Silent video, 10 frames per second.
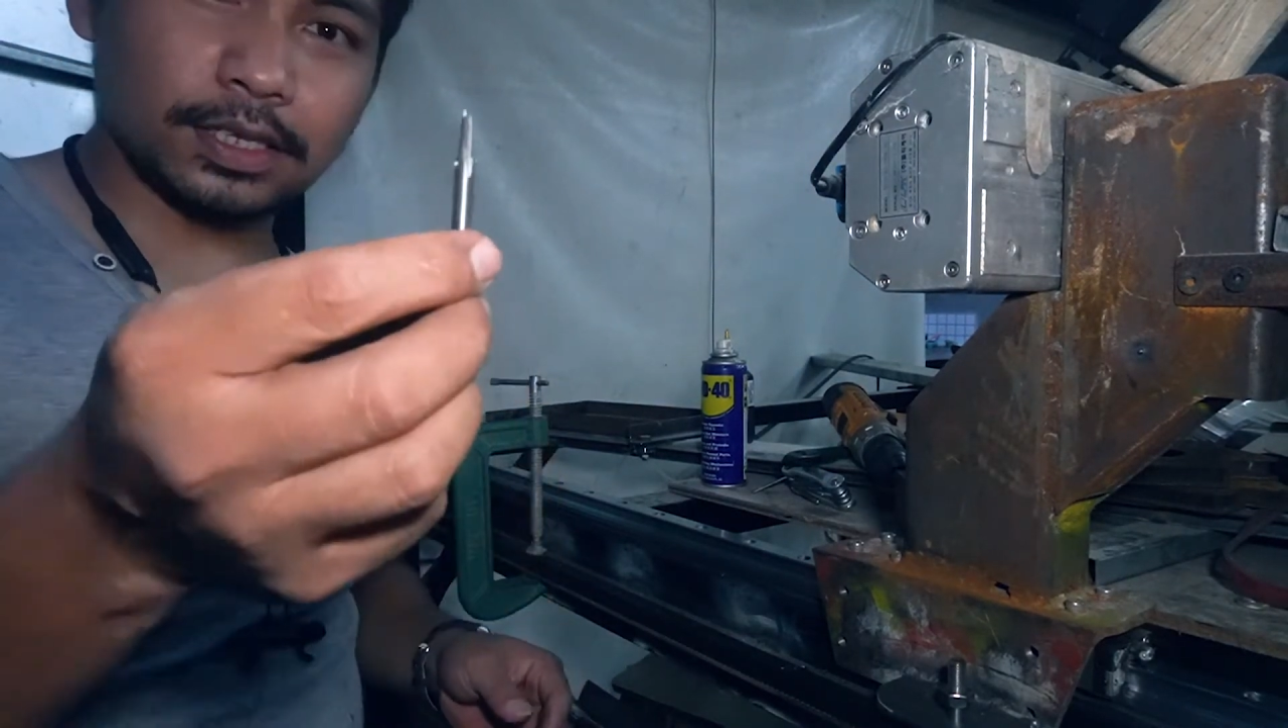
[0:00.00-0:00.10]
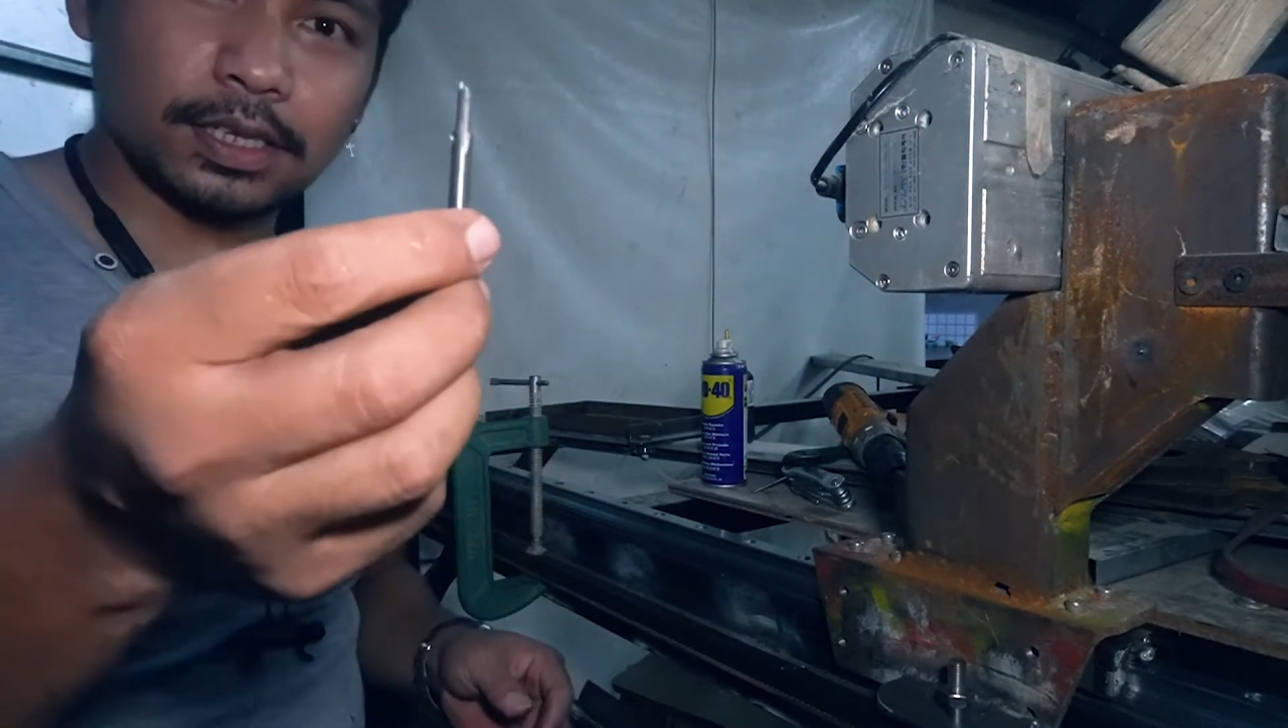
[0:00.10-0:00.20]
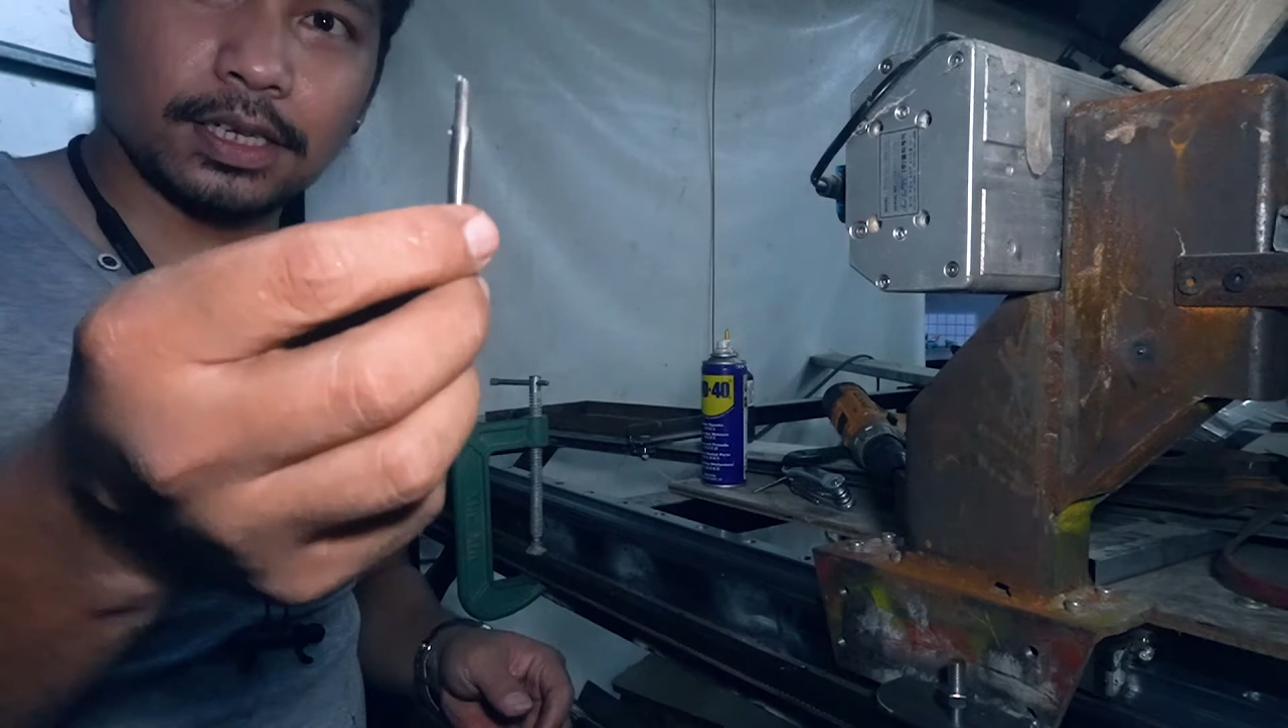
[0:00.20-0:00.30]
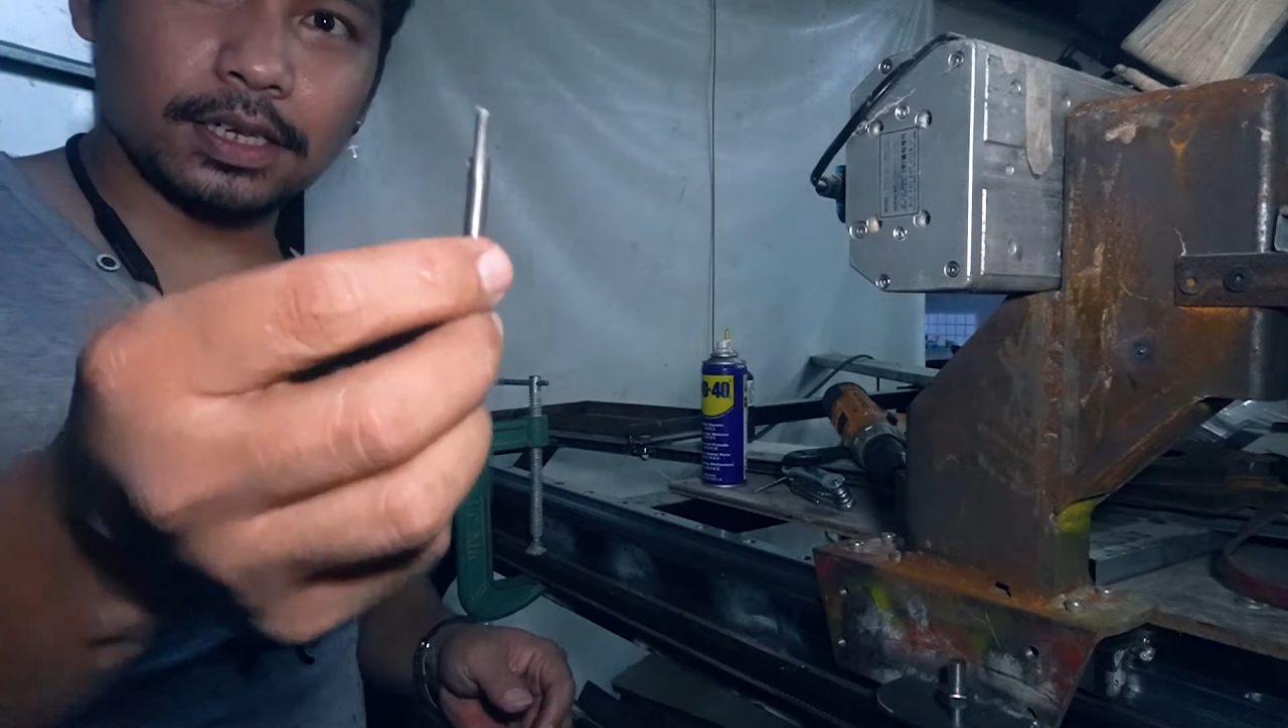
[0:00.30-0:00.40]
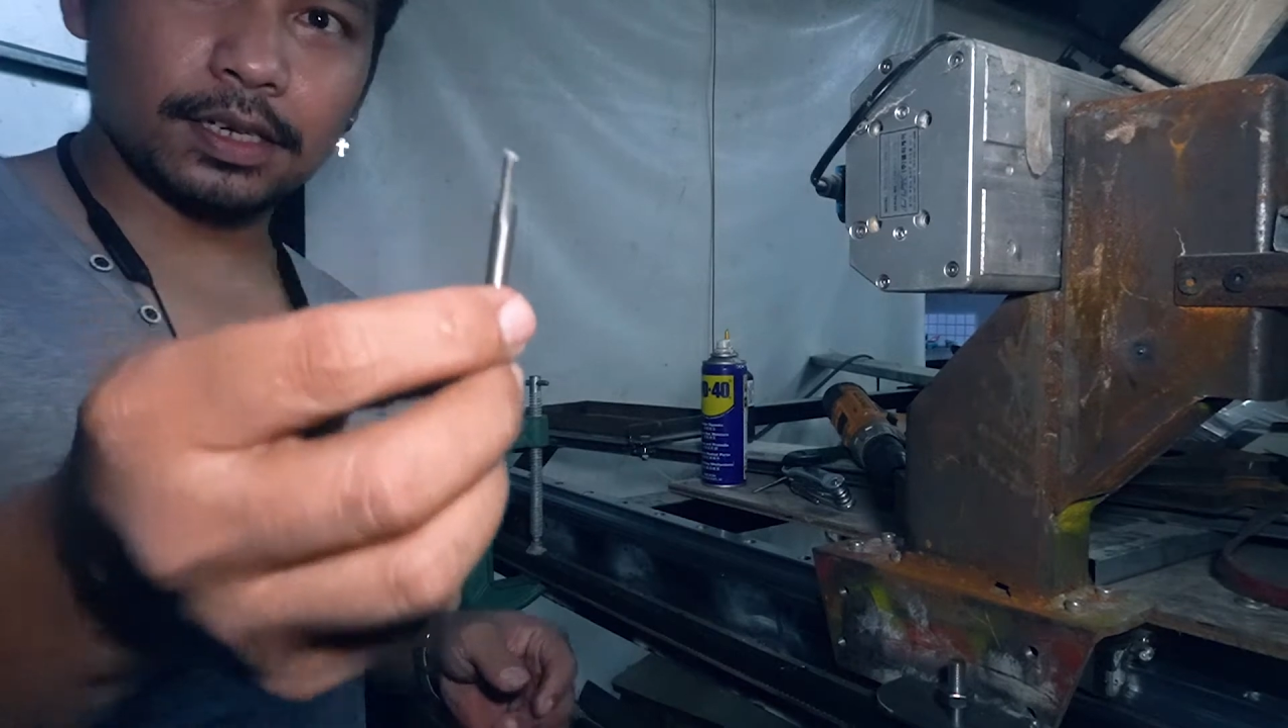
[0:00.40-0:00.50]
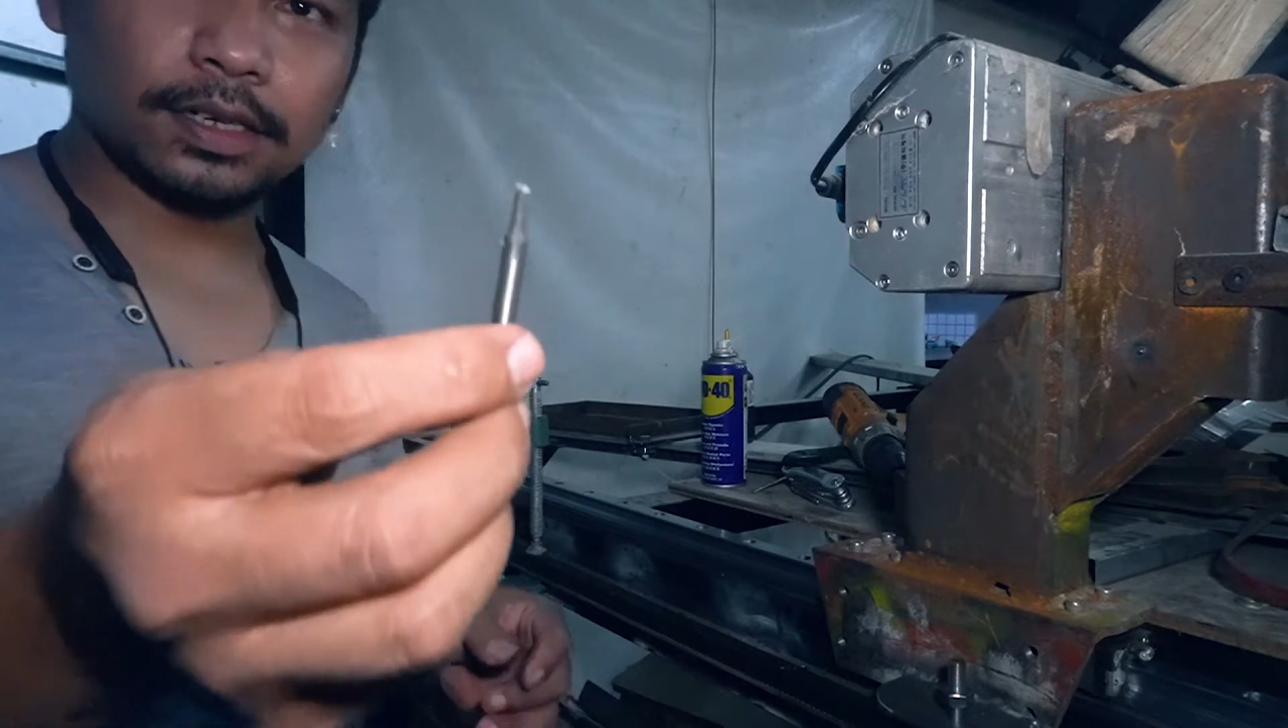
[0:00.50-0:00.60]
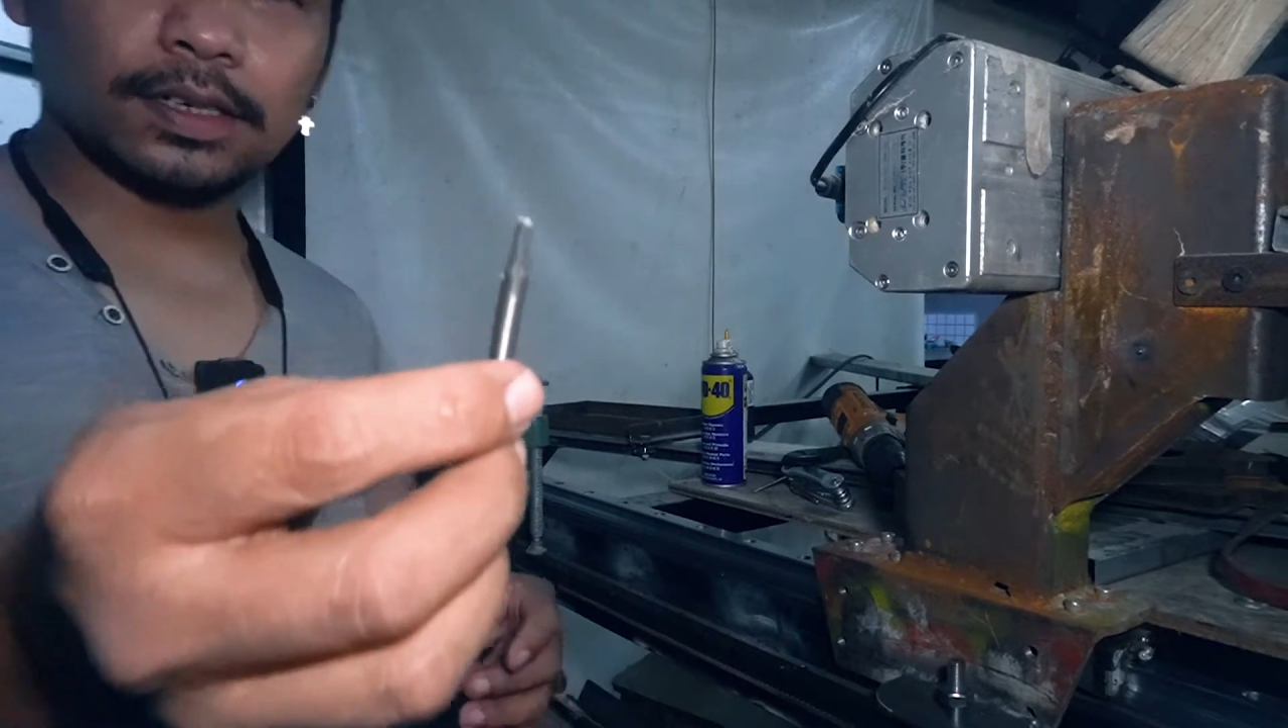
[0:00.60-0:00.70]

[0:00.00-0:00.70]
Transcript: see here,